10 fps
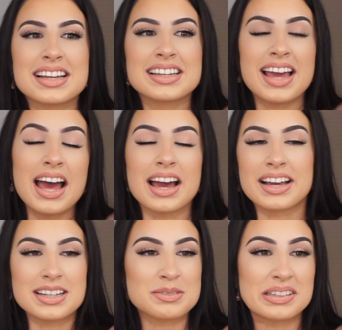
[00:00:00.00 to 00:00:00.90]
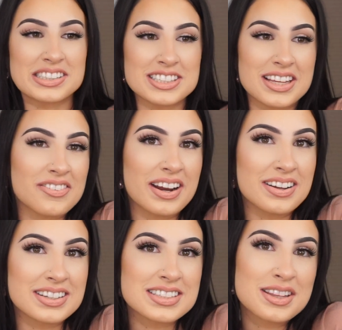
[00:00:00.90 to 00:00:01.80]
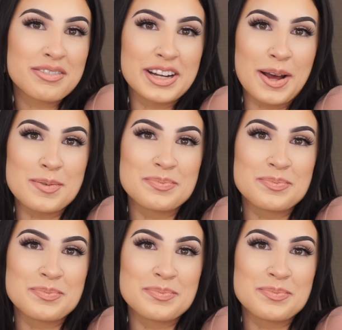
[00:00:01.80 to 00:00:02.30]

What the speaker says: yeah, I guess we can just get right on into the video.